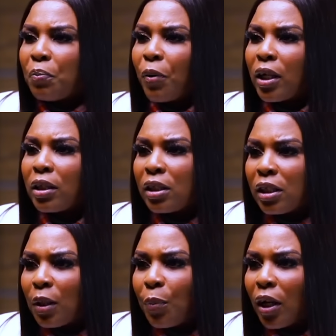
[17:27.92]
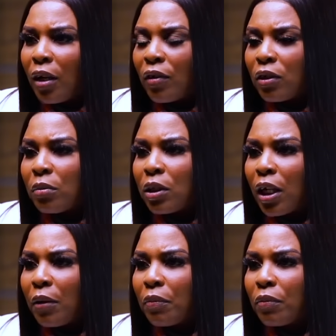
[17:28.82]
The pregnancy disappeared after some
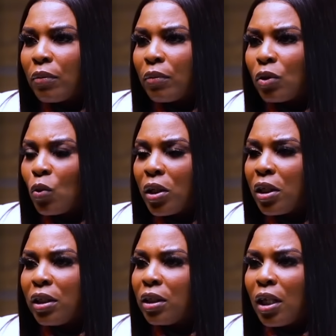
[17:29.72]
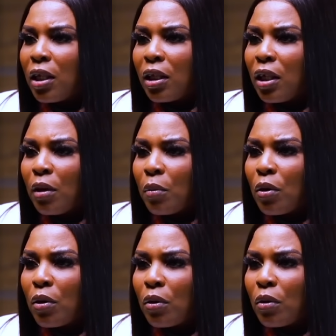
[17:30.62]
time. So we didn't see anything anymore.